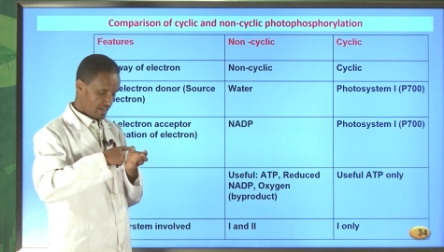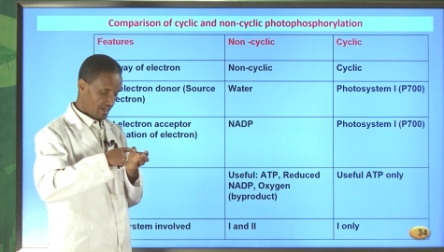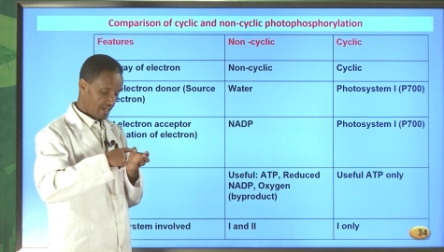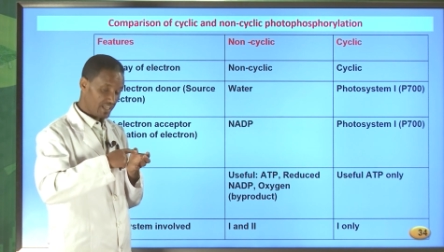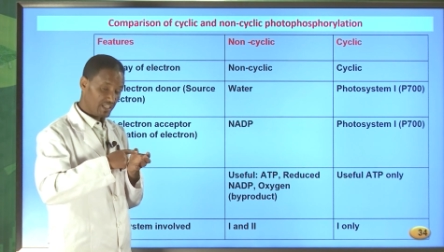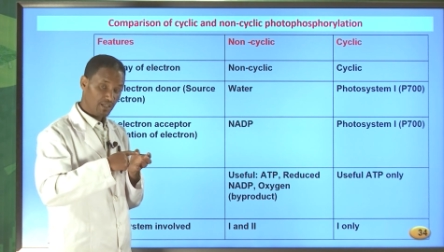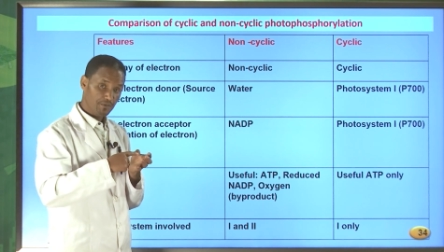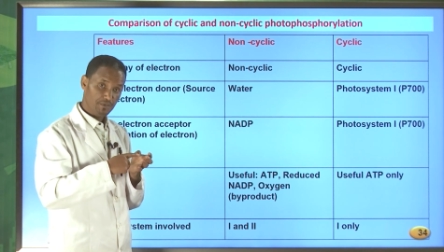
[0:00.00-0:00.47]

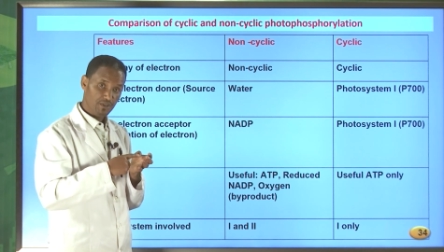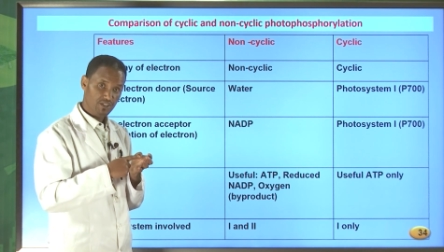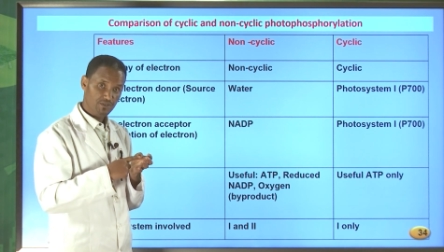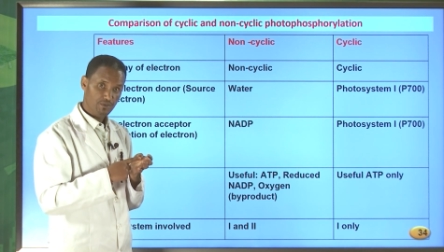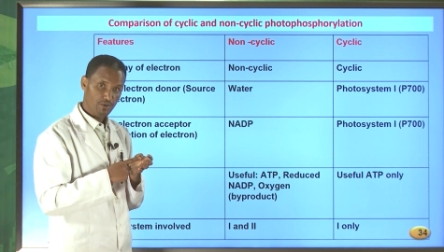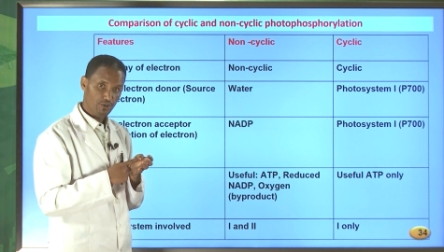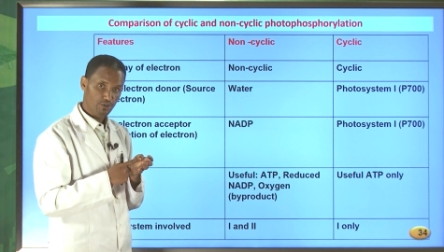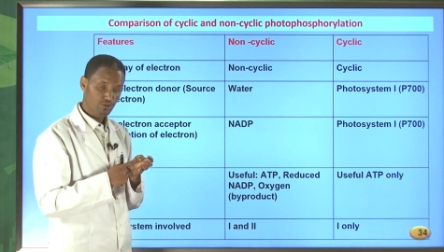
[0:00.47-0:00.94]
ATP
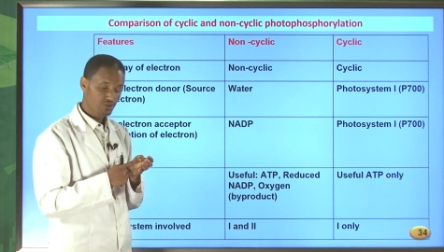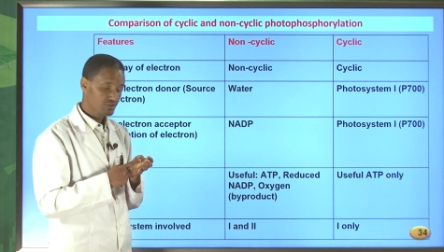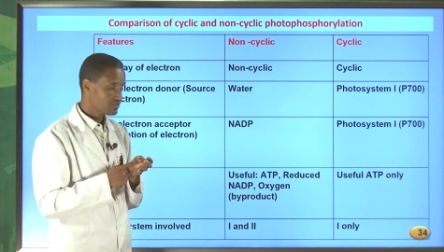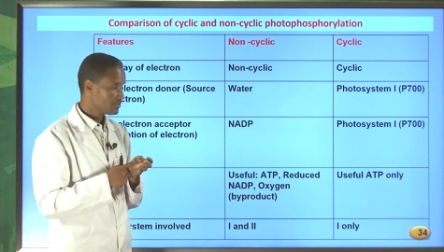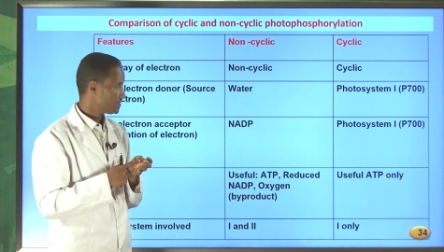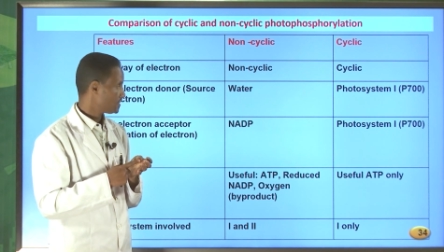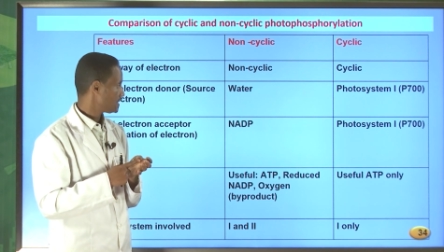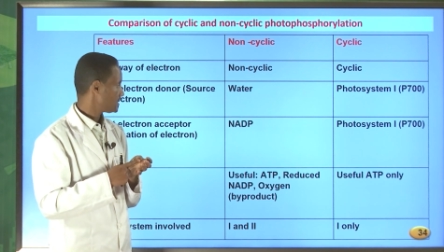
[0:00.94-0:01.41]
is
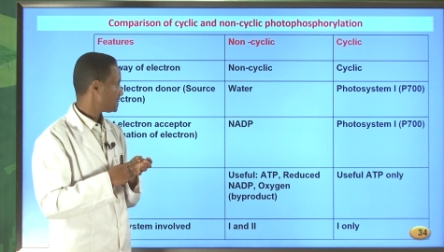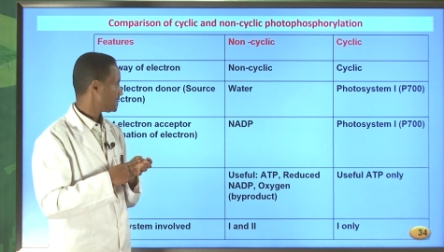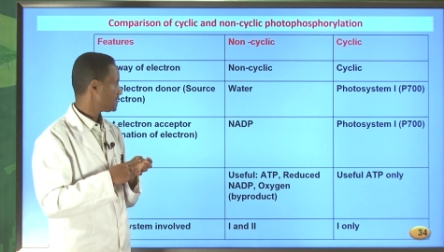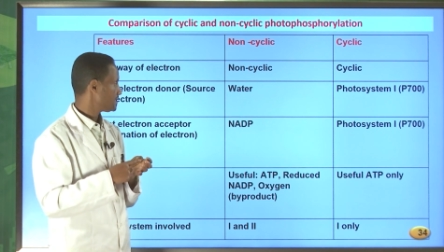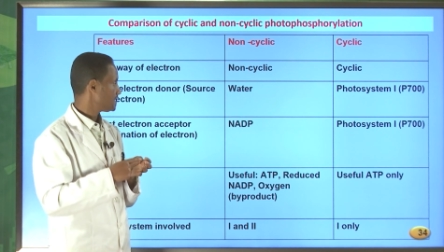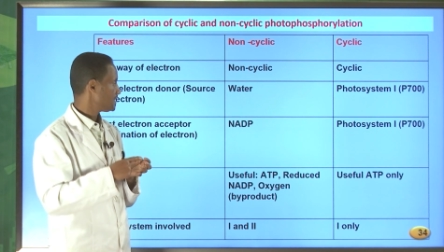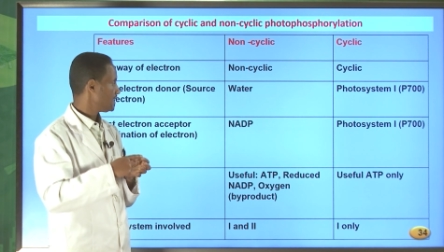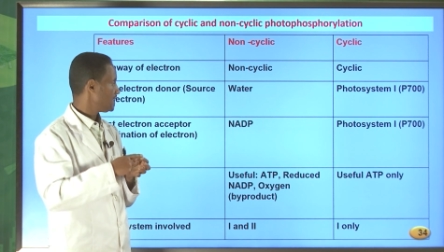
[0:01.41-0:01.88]
produced,
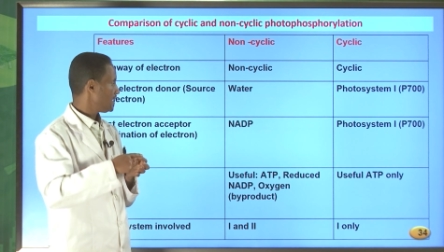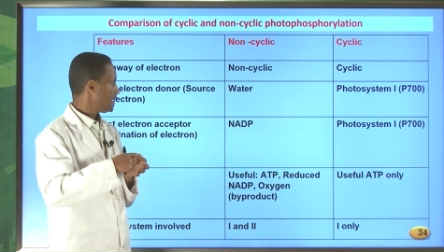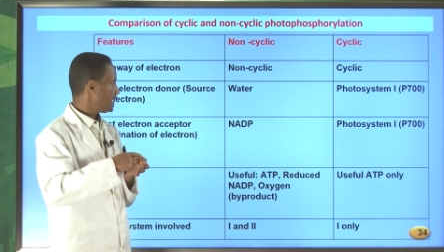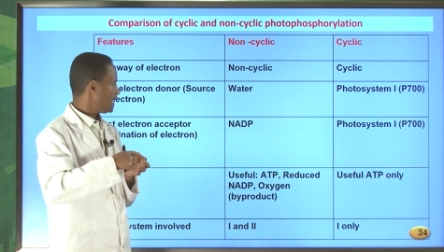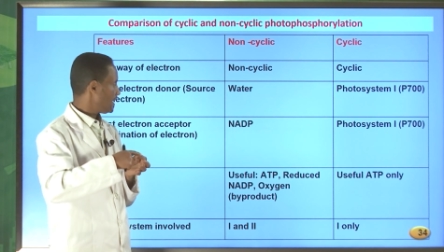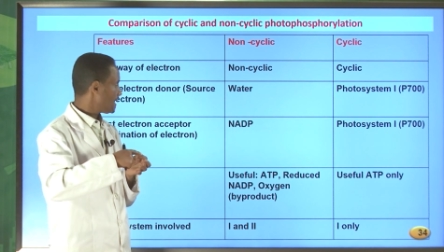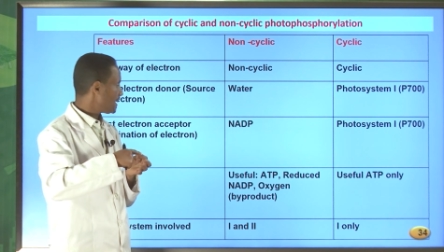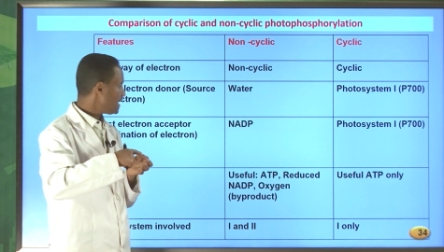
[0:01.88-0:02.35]

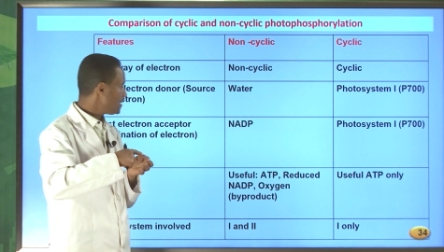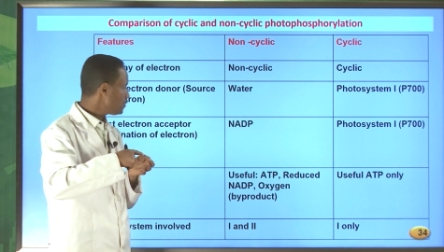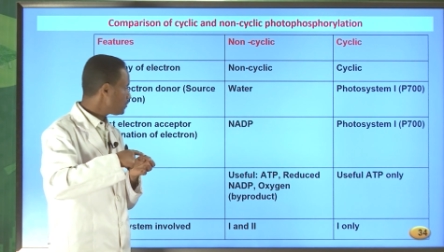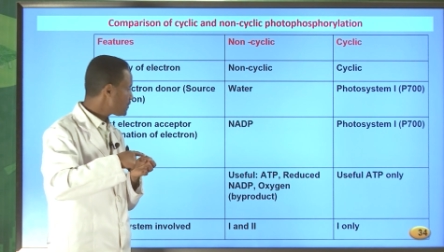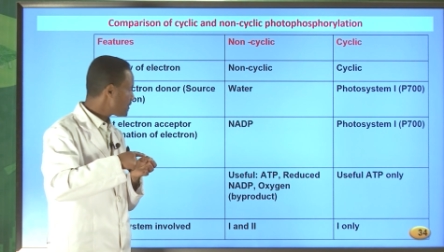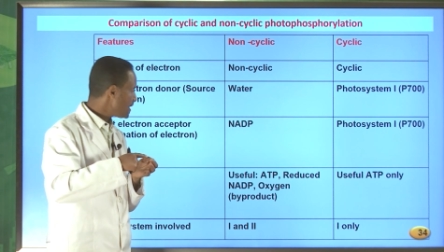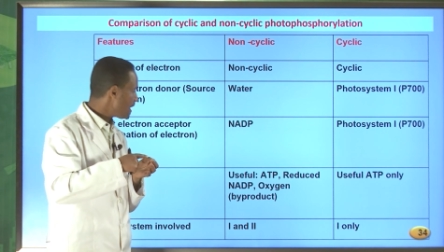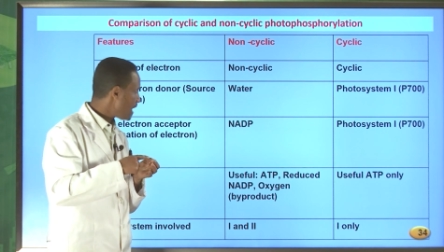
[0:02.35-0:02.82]

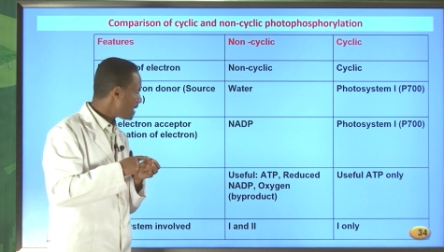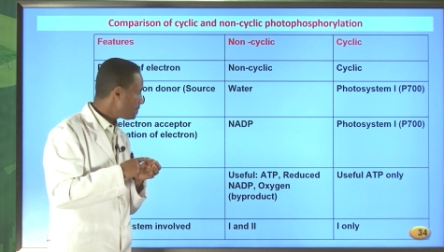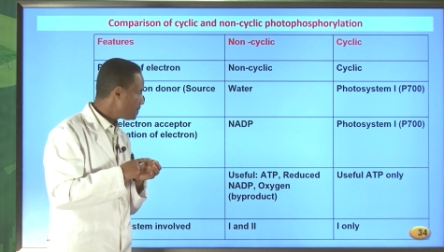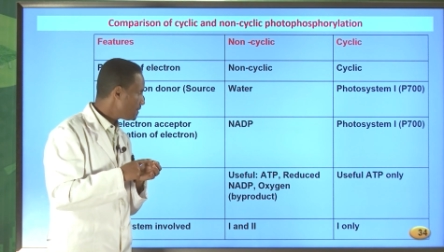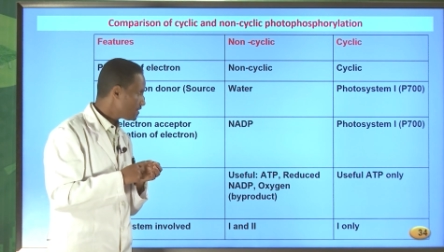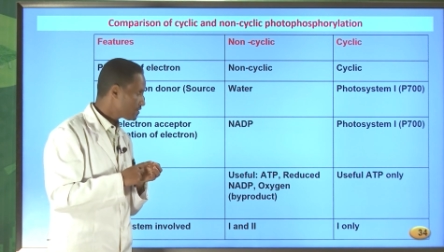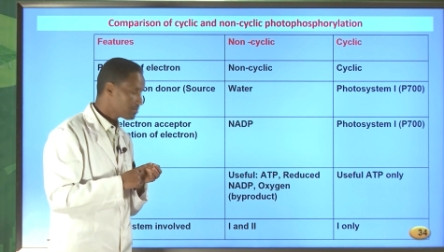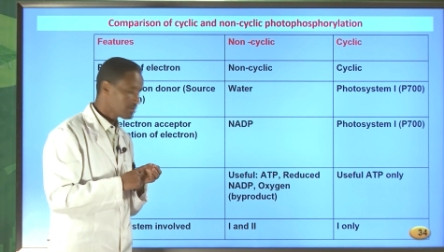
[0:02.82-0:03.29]
reduced
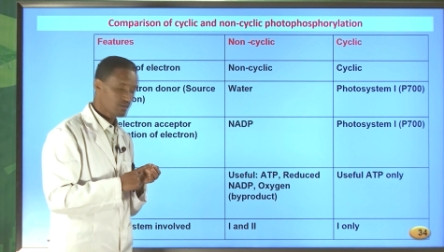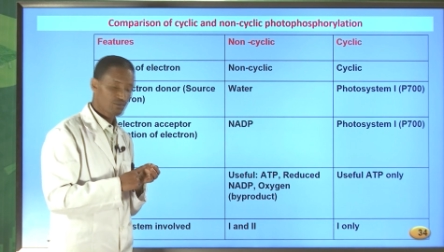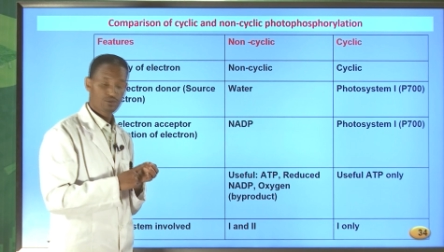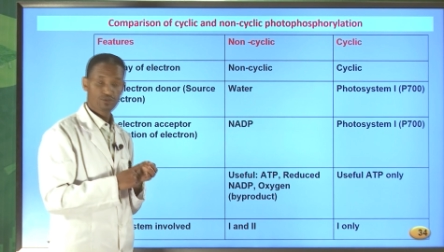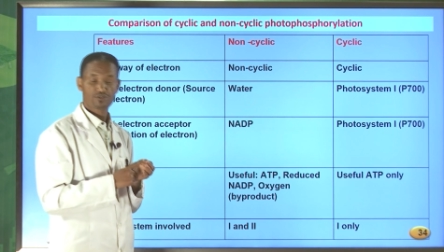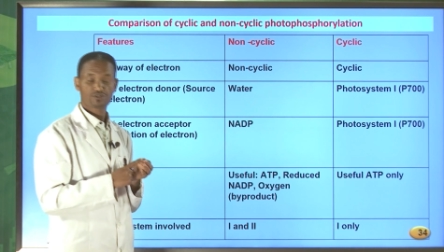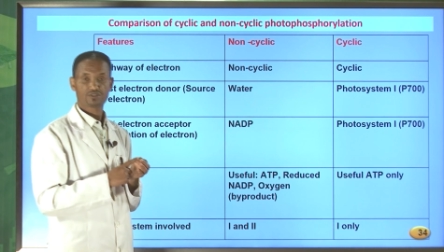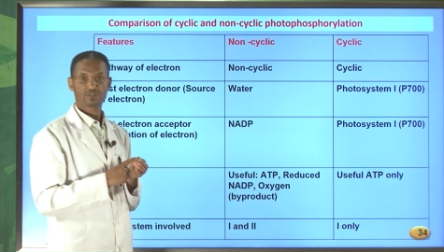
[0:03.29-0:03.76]
NADP is
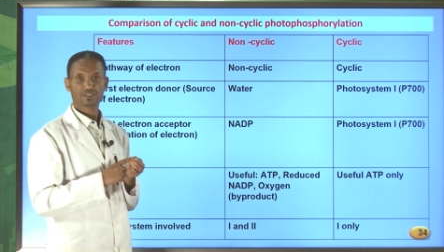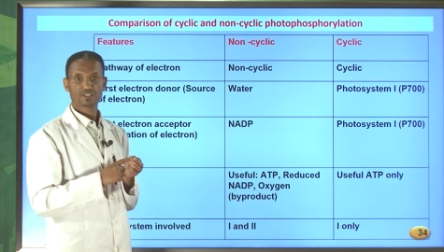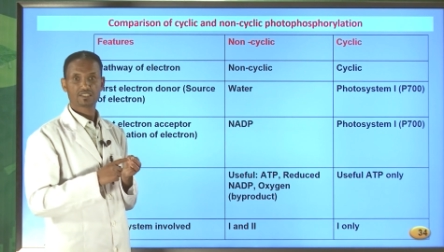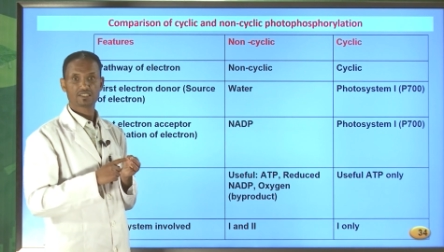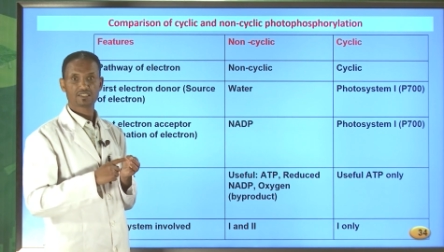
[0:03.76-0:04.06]
produced,